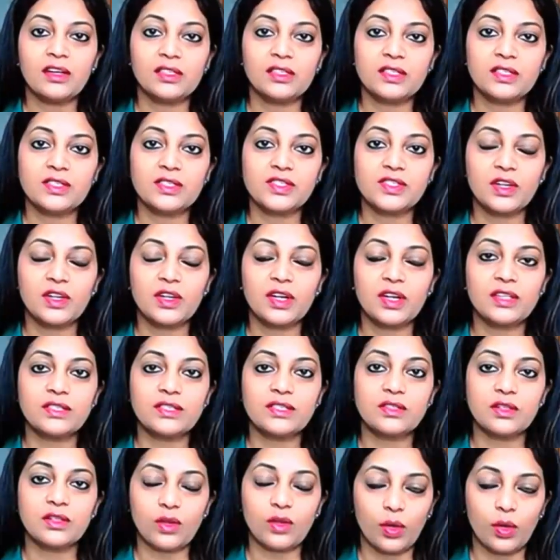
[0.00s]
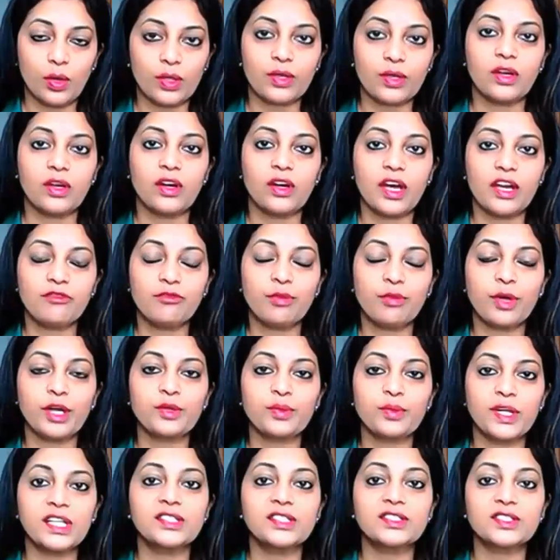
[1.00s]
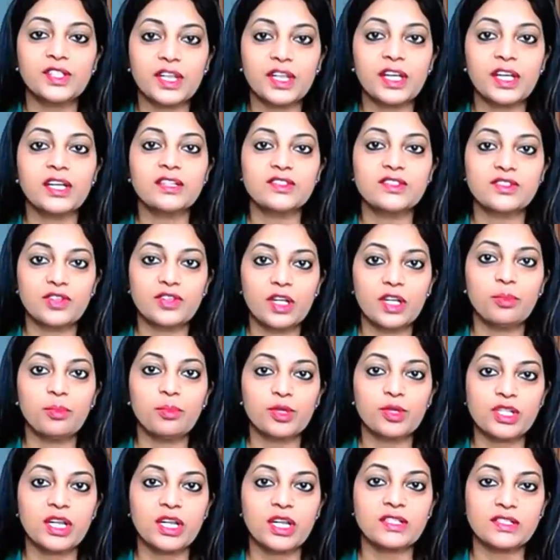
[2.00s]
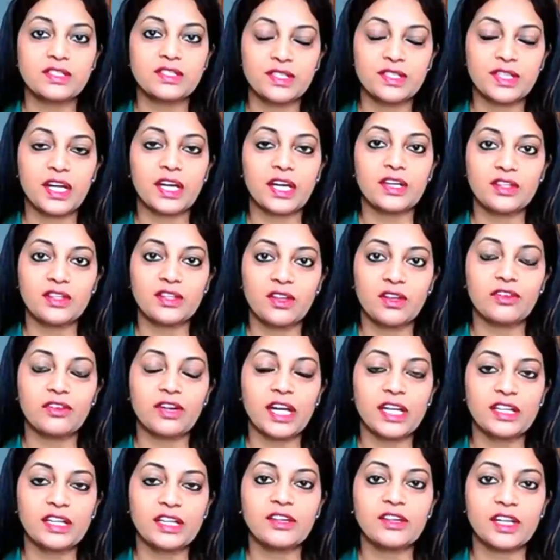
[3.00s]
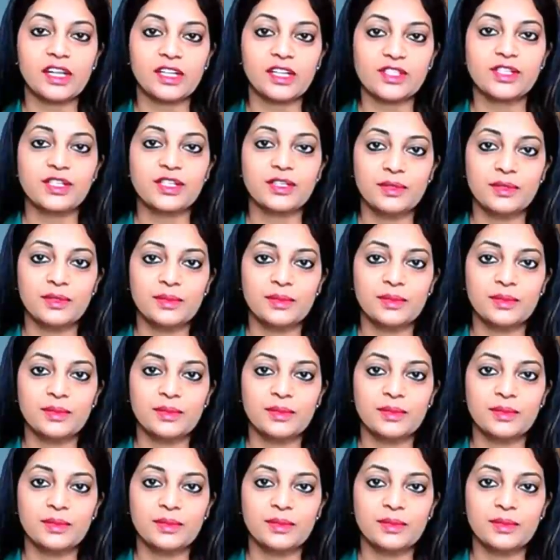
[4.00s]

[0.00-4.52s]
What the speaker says: this year FY23 has really pushed us in that right direction.